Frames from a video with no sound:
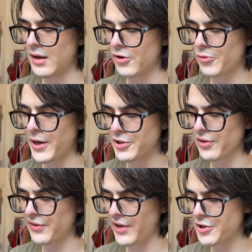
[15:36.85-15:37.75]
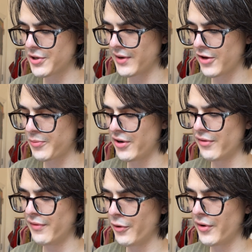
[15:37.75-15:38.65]
Special attention has been
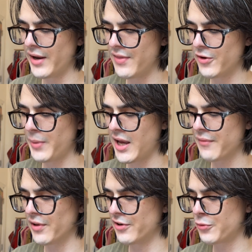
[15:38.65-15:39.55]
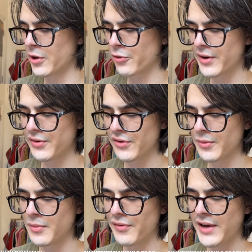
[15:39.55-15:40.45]
devoted in this pamphlet to a
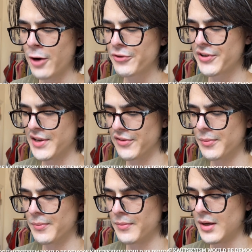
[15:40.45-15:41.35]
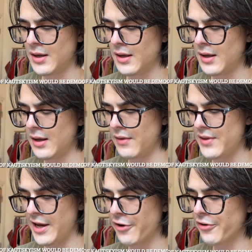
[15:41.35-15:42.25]
criticism of Kautskyism,
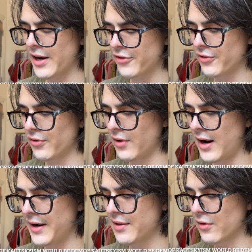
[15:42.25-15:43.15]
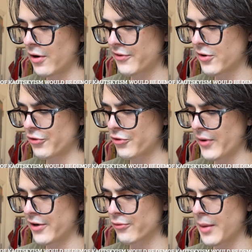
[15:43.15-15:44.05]
the international ideological
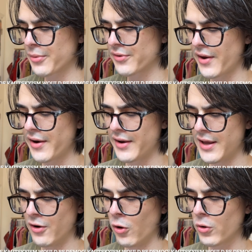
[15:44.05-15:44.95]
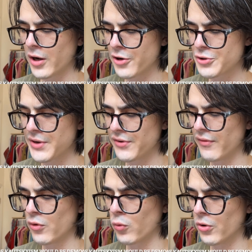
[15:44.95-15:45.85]
trend represented in all countries of
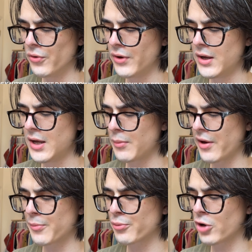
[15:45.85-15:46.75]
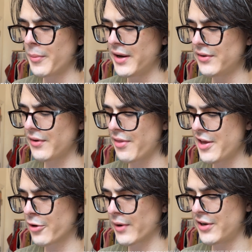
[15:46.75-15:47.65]
the world by the prominent
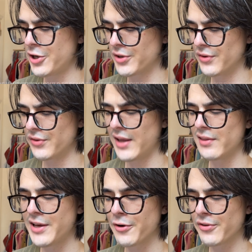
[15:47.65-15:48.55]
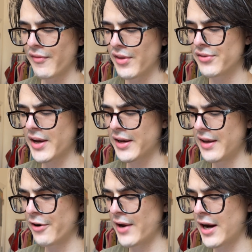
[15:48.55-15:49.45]
theoreticians and leaders of the Second
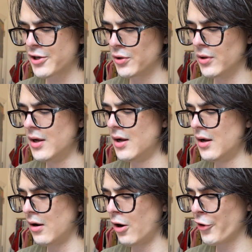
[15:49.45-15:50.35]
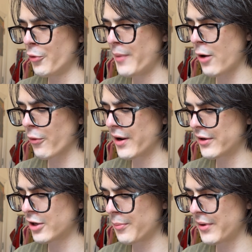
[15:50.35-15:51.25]
International, Otto Bauer and
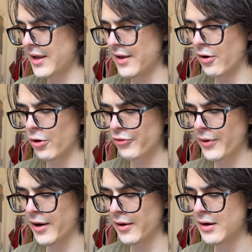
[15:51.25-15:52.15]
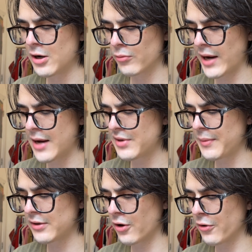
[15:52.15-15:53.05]
Company in Austria, Ramsay
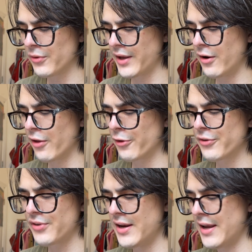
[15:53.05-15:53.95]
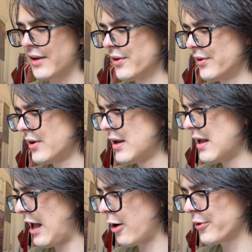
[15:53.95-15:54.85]
MacDonald and others in England,
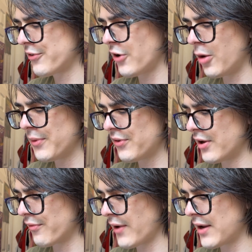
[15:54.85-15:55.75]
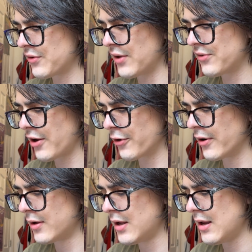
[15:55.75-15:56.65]
Albert Thomas in France, etc.,
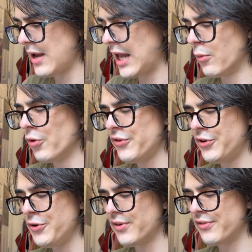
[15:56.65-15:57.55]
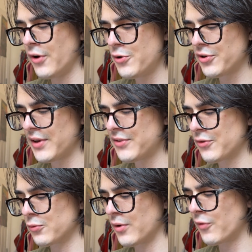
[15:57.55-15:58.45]
and multitudes of socialists,
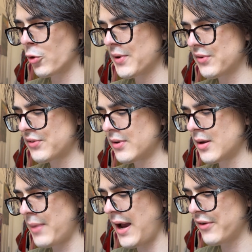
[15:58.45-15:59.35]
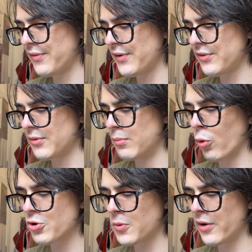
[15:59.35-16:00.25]
reformists, pacifists,
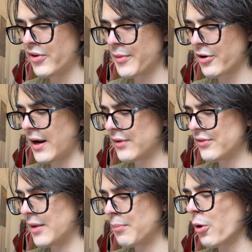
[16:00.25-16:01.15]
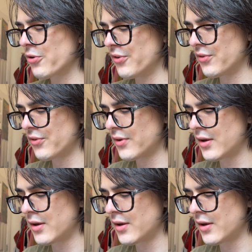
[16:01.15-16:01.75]
bourgeois democrats, and parsons.